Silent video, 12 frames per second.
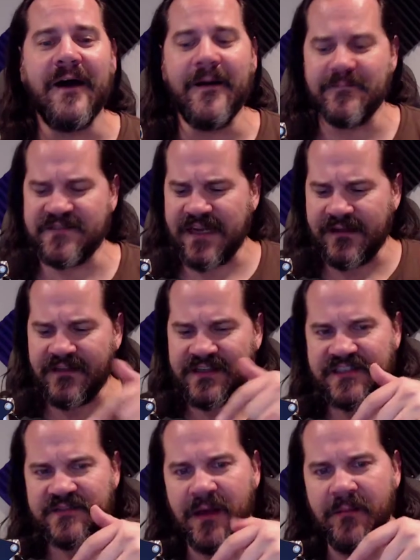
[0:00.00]
Second,
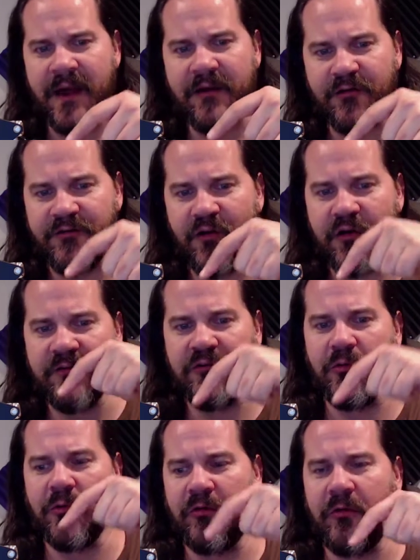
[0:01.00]
this is my microphone. If you're
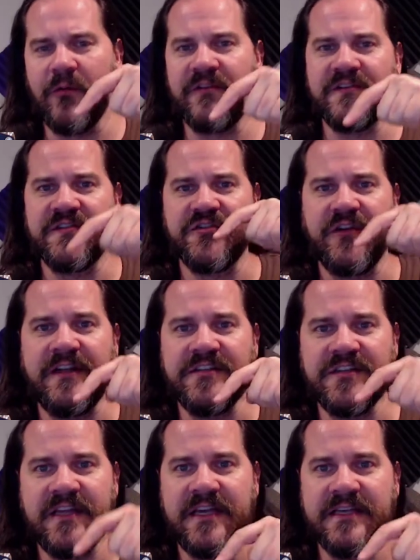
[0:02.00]
wondering what this strange
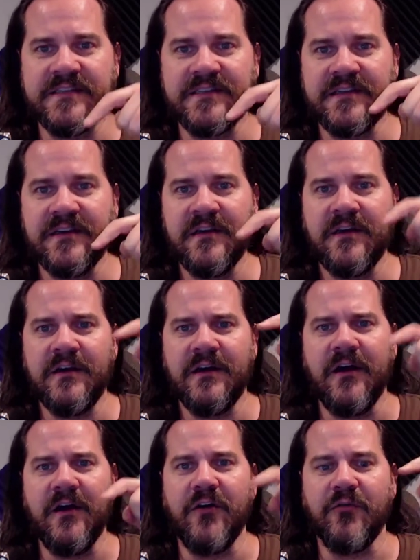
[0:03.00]
thing is
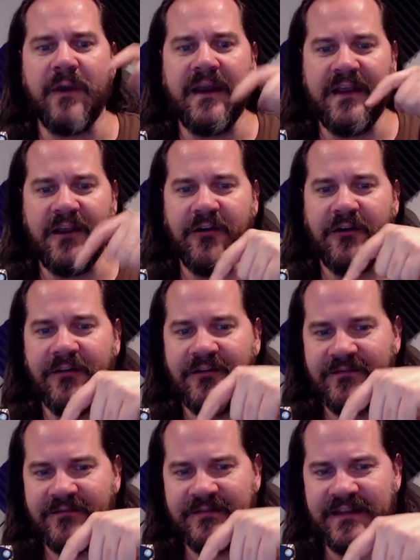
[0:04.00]
right here,
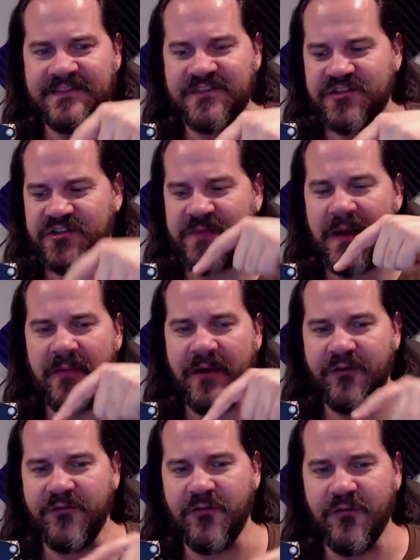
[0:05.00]
that's just my
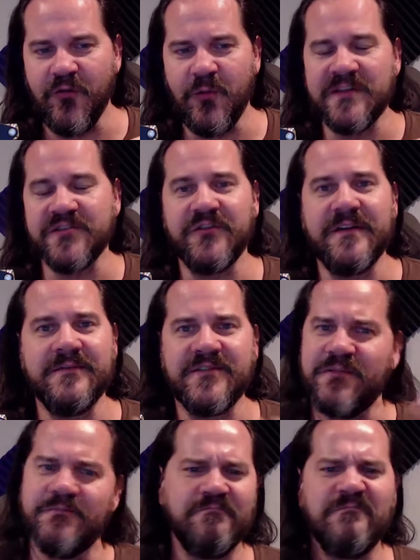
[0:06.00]
microphone on the windscreen,
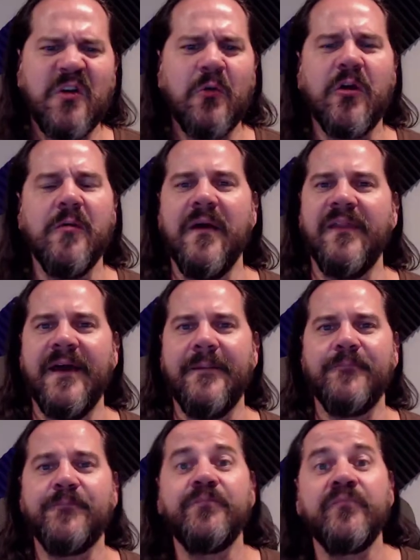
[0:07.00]
so don't worry about that.
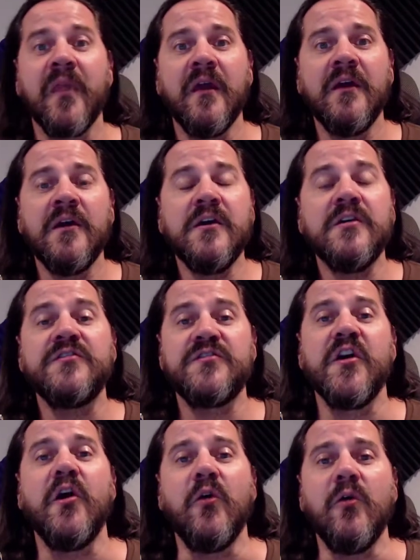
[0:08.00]

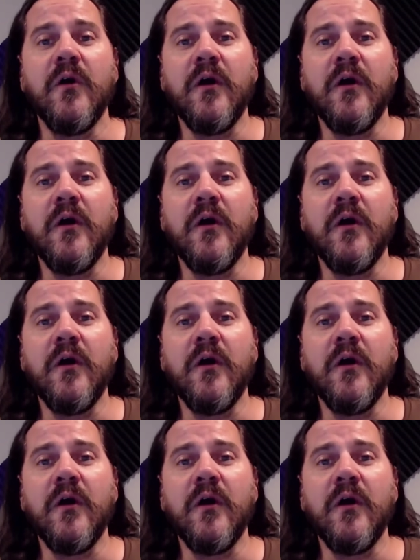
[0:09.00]
So,